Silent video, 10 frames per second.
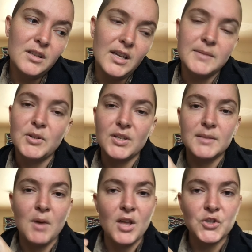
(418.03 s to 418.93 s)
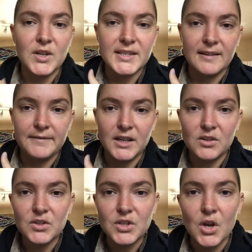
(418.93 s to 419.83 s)
especially small joints like
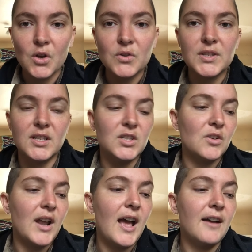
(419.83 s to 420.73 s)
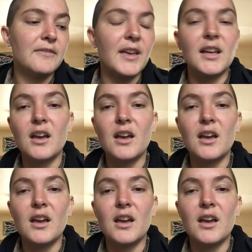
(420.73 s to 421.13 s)
fingers or toes, and you don't have like